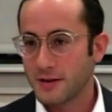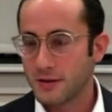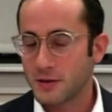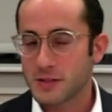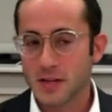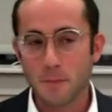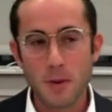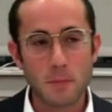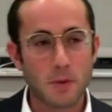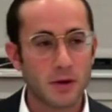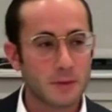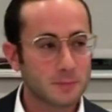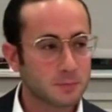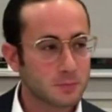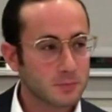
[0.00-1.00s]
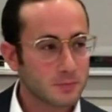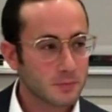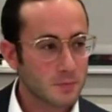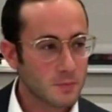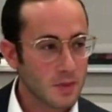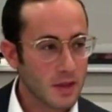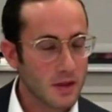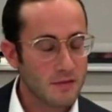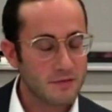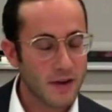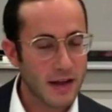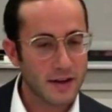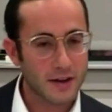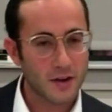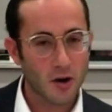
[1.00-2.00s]
Some people
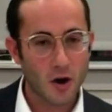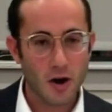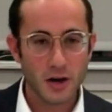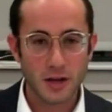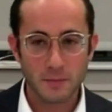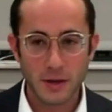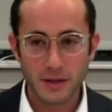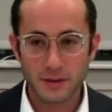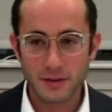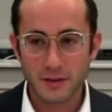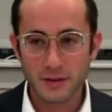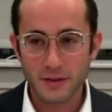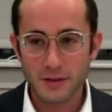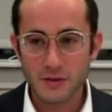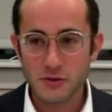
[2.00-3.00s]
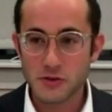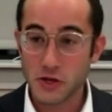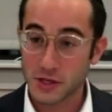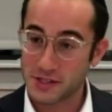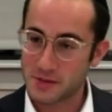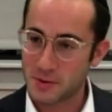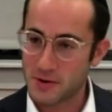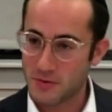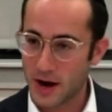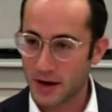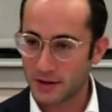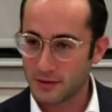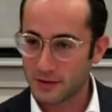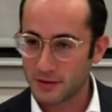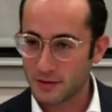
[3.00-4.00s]
fight in an argument just to be
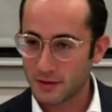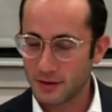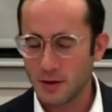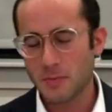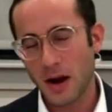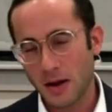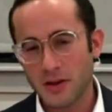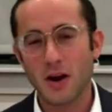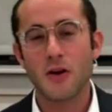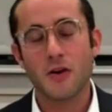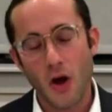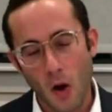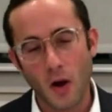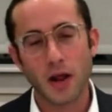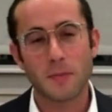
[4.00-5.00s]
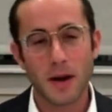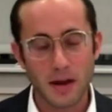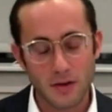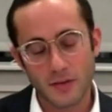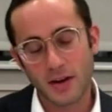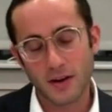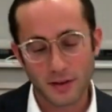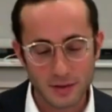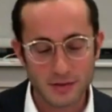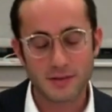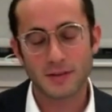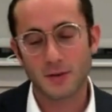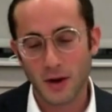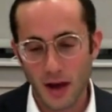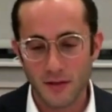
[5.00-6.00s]
right. You probably don't know anybody over here because
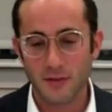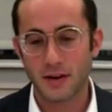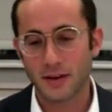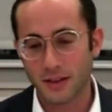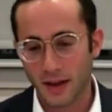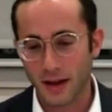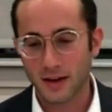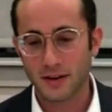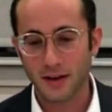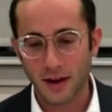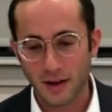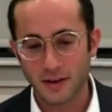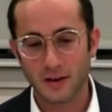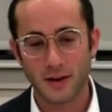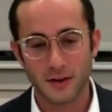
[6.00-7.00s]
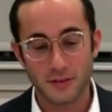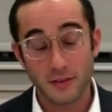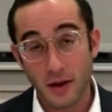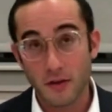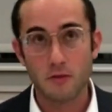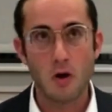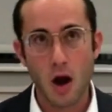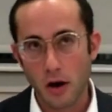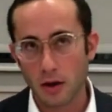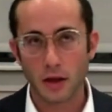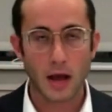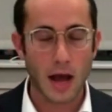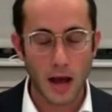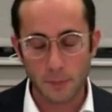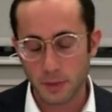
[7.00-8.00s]
whatever, like, it rarely
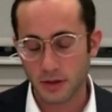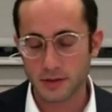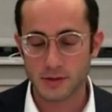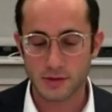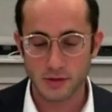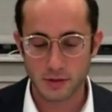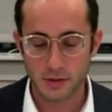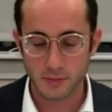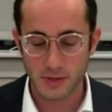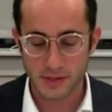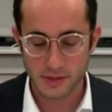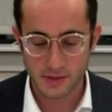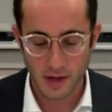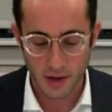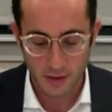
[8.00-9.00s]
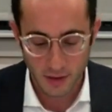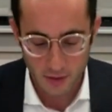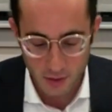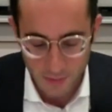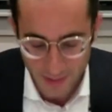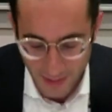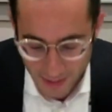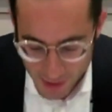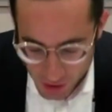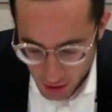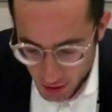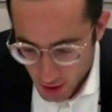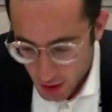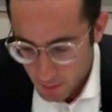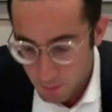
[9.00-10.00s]
happens to human society and human nature.
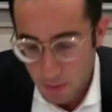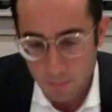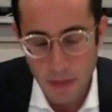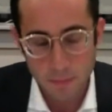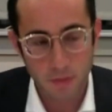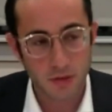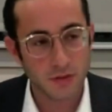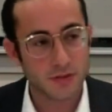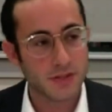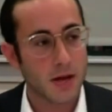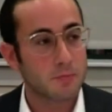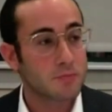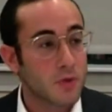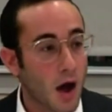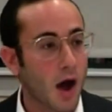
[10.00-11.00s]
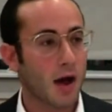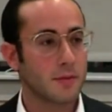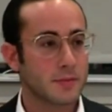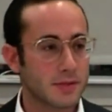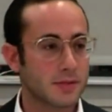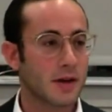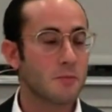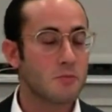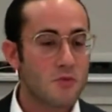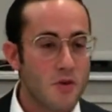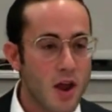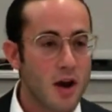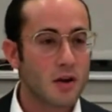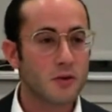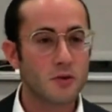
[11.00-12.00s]
But people sometimes, some
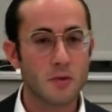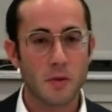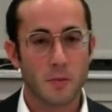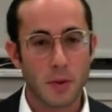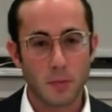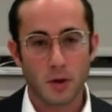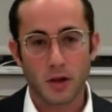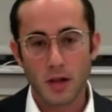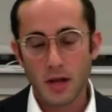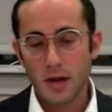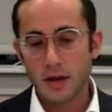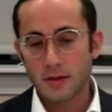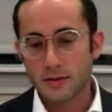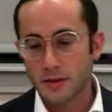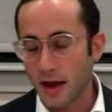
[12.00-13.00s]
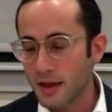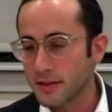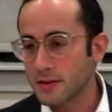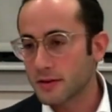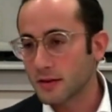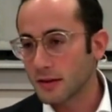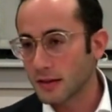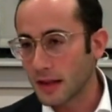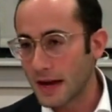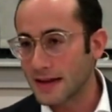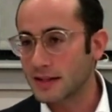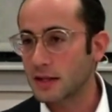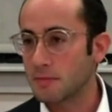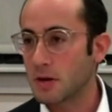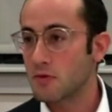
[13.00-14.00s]
rare group of people, tend to
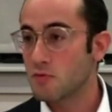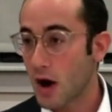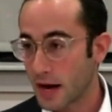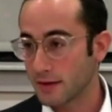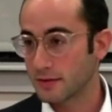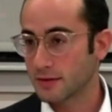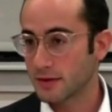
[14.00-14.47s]
like to be right.